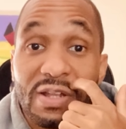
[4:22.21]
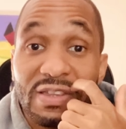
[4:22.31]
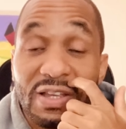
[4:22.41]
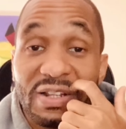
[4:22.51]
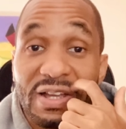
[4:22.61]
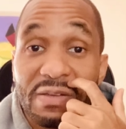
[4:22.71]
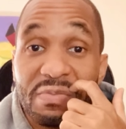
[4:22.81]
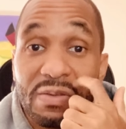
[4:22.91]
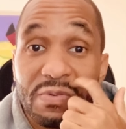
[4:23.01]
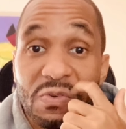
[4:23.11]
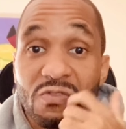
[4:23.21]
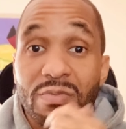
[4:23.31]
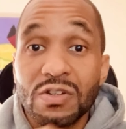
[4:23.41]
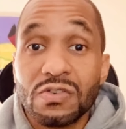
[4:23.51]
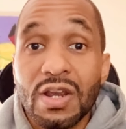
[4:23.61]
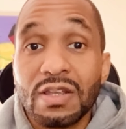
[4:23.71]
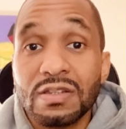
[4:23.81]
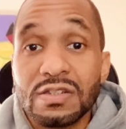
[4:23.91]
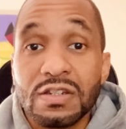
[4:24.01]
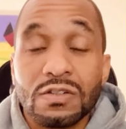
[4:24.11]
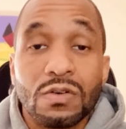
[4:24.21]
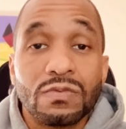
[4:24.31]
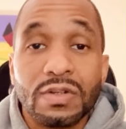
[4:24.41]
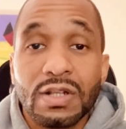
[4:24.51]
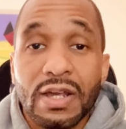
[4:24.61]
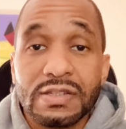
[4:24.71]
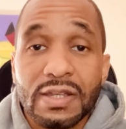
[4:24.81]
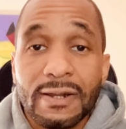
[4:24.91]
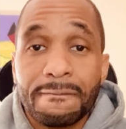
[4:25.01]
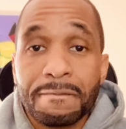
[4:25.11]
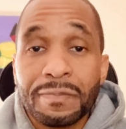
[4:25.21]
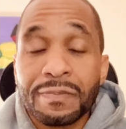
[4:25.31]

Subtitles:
I think a lot of people who have been trading this year don't realize that.